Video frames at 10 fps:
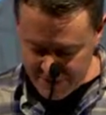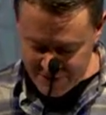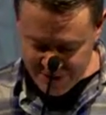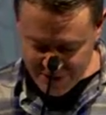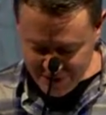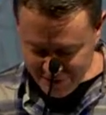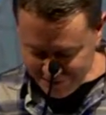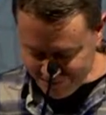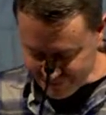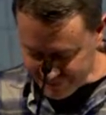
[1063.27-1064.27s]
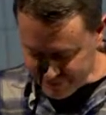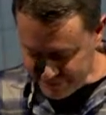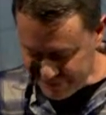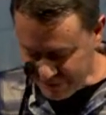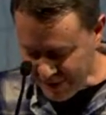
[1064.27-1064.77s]
see,
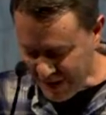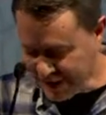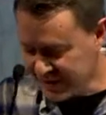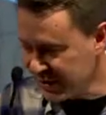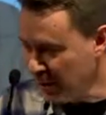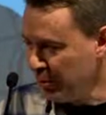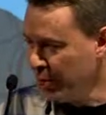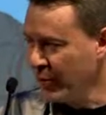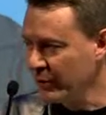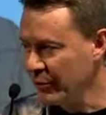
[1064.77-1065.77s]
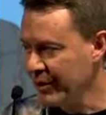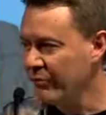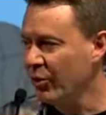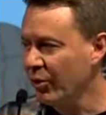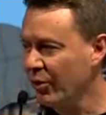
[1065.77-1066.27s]
at some point, we have
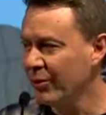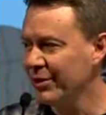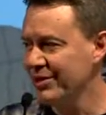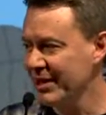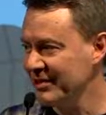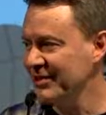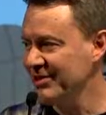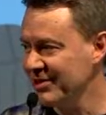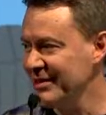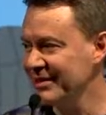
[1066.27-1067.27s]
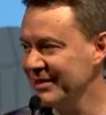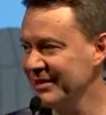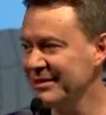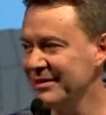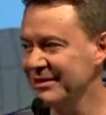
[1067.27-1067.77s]
all rejected
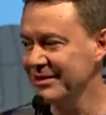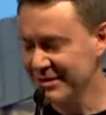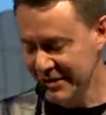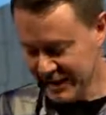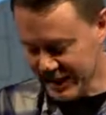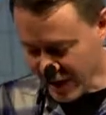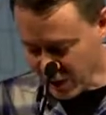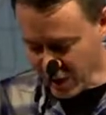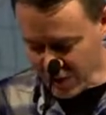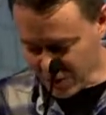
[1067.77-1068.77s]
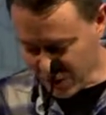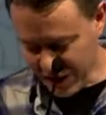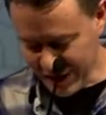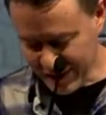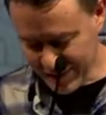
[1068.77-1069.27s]
Jesus in our own
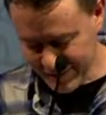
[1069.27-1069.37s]
way.